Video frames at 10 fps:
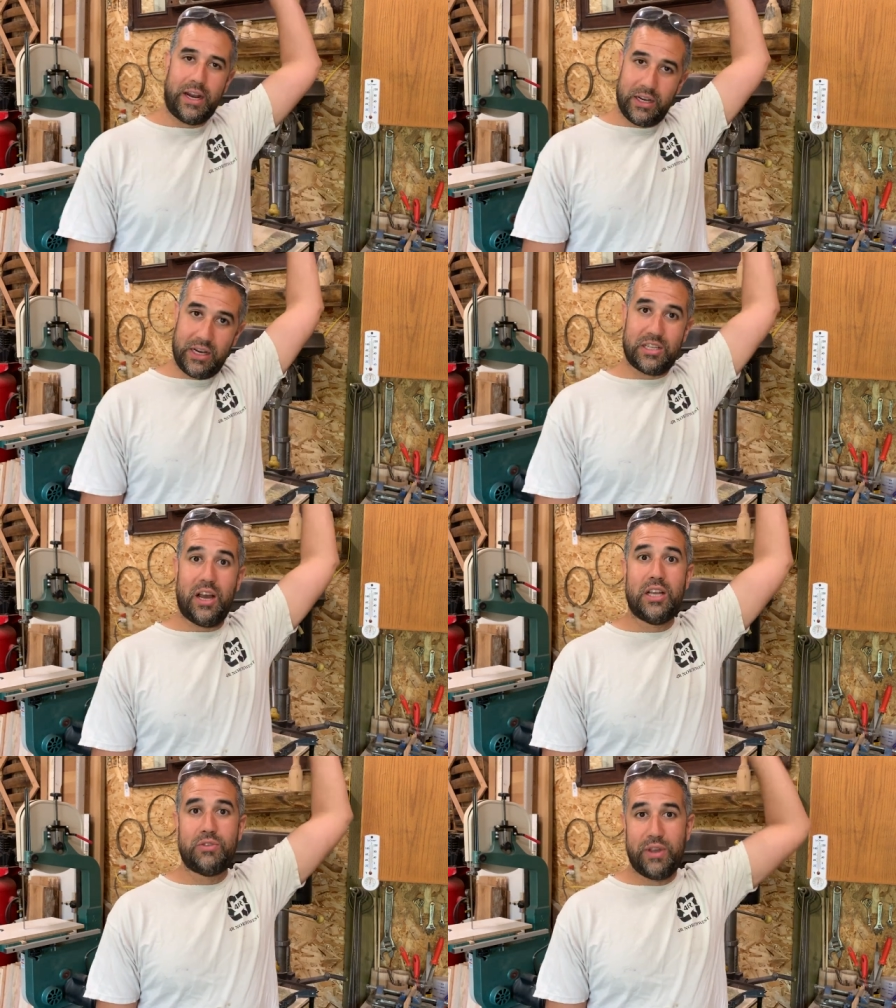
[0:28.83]
I got an
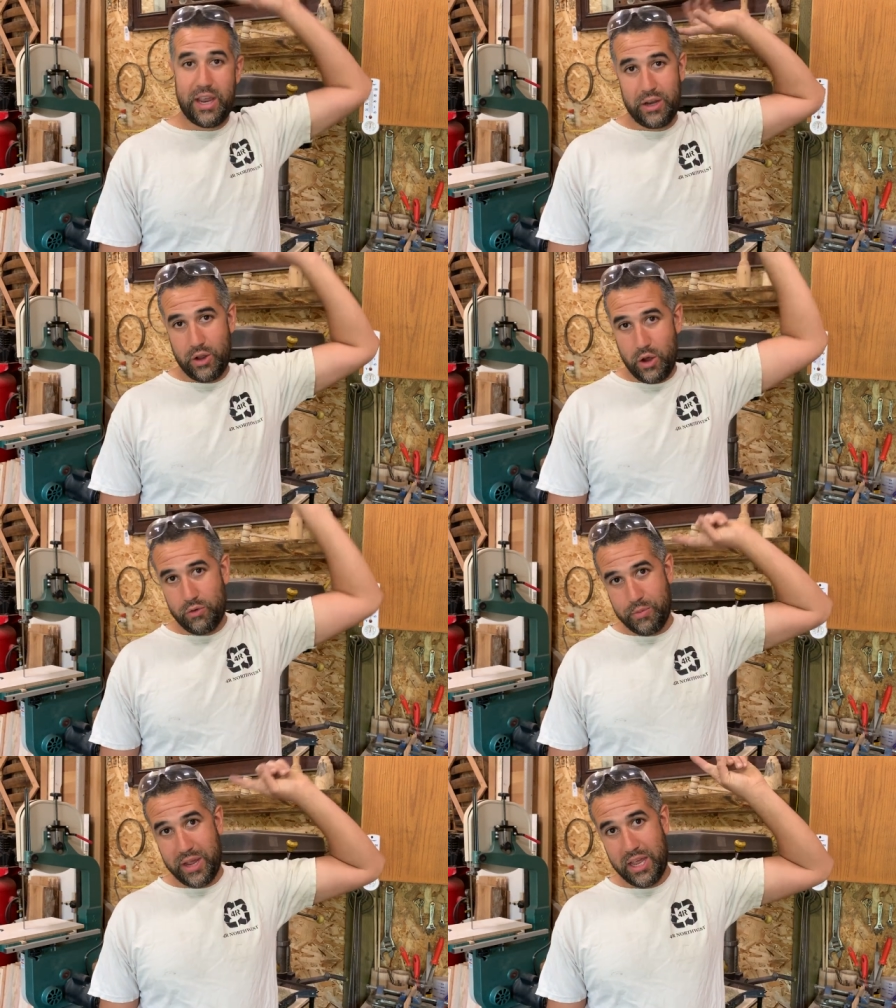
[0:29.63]
exhaust fan
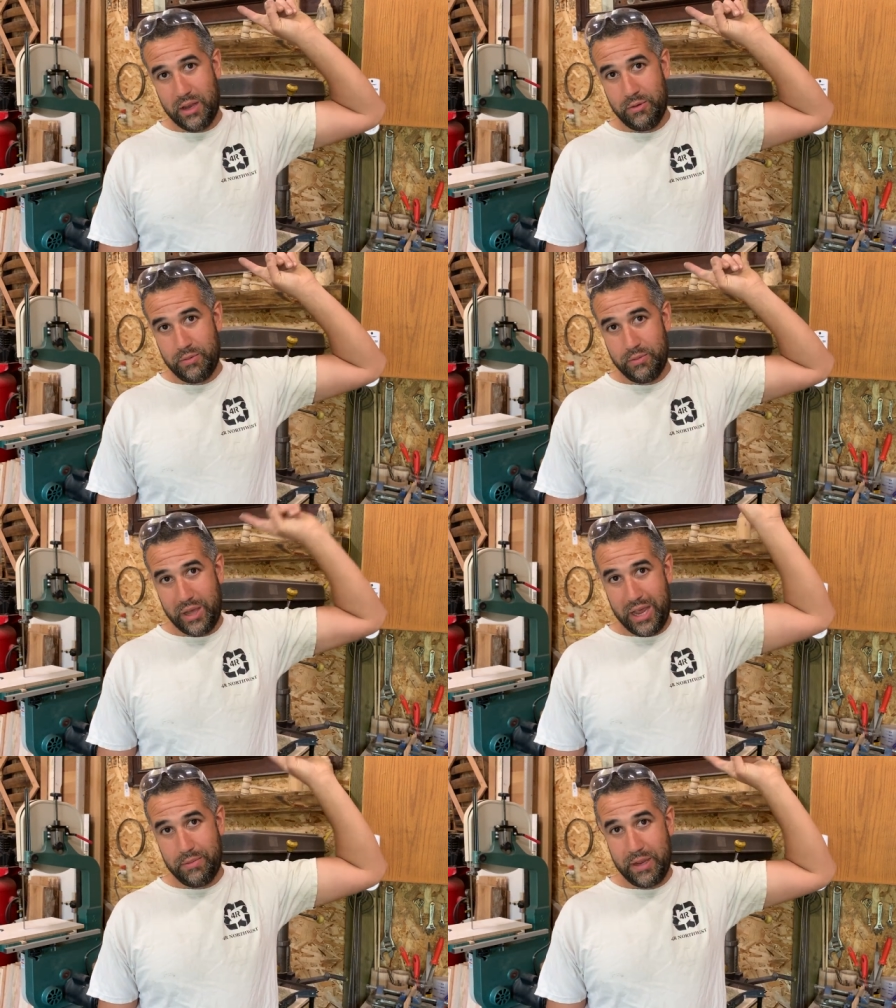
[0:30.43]
over my head
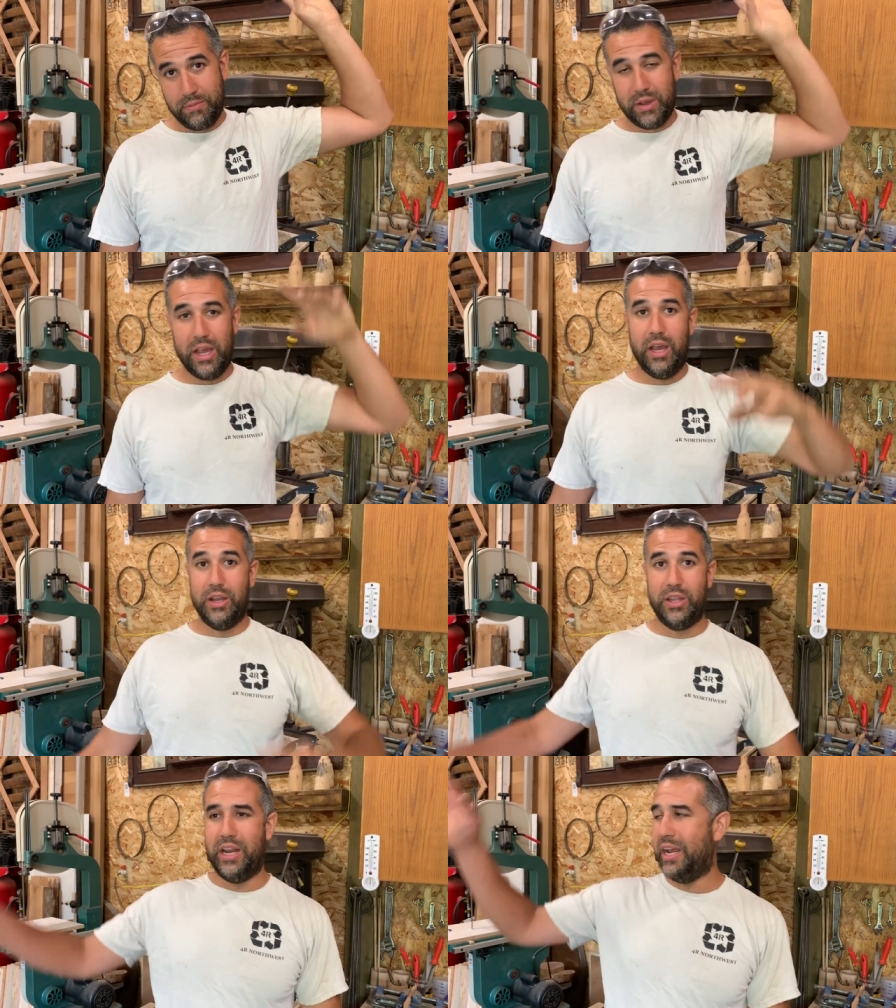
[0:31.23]
behind me,
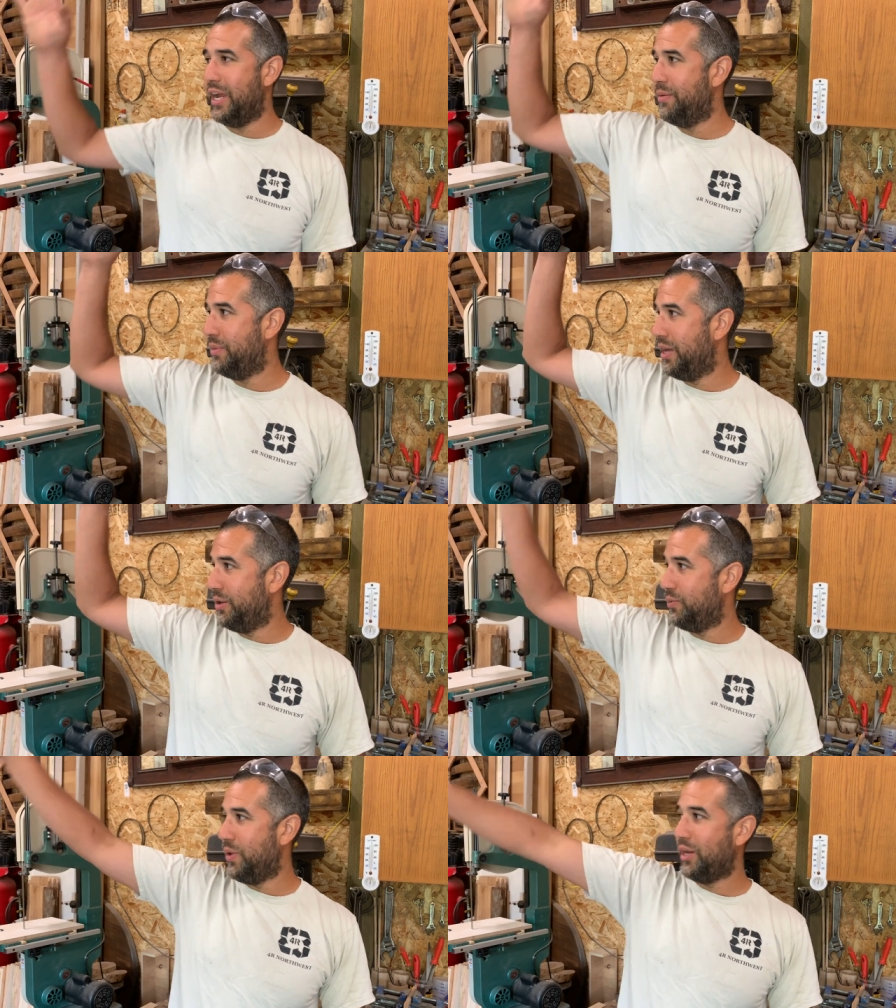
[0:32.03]
and then I got my
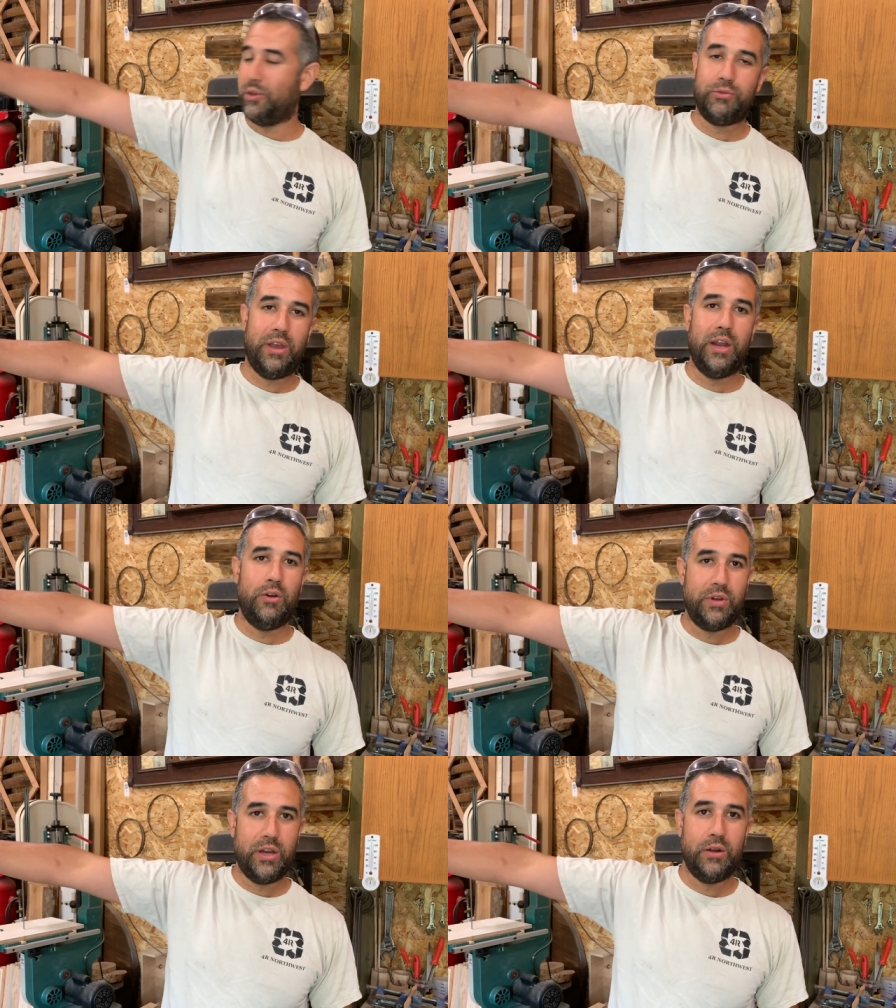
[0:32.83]
regular fan
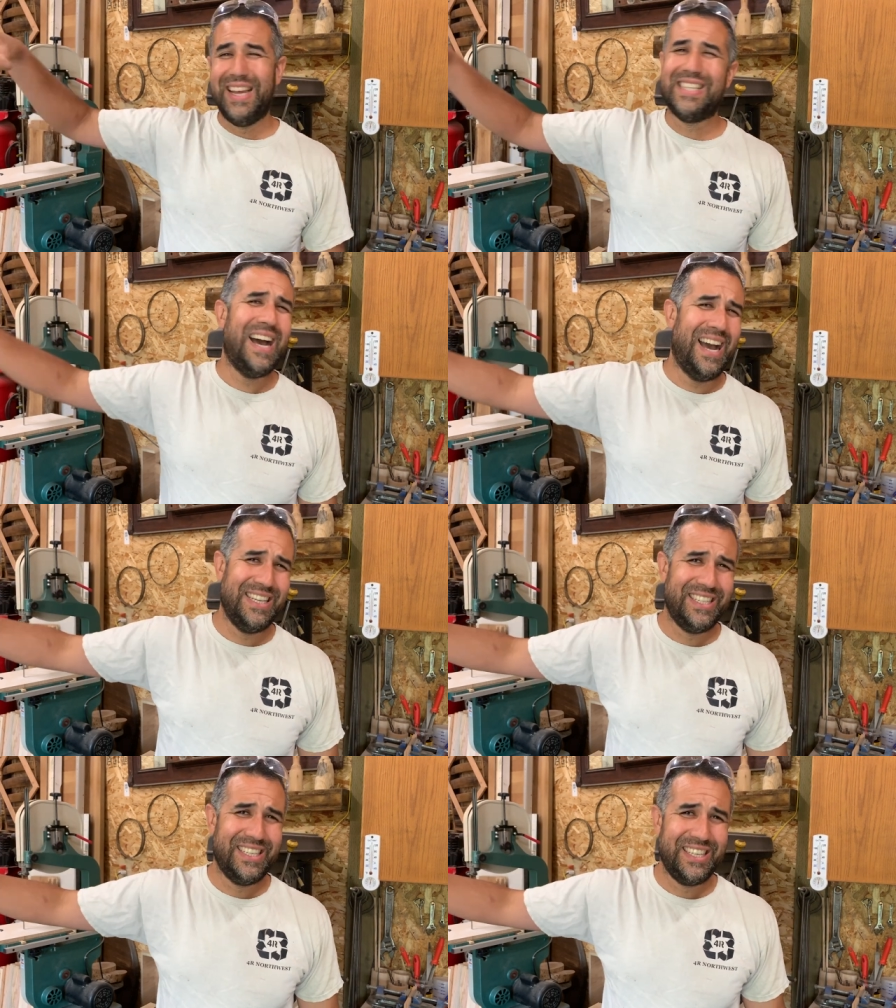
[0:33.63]
over here. It's hot.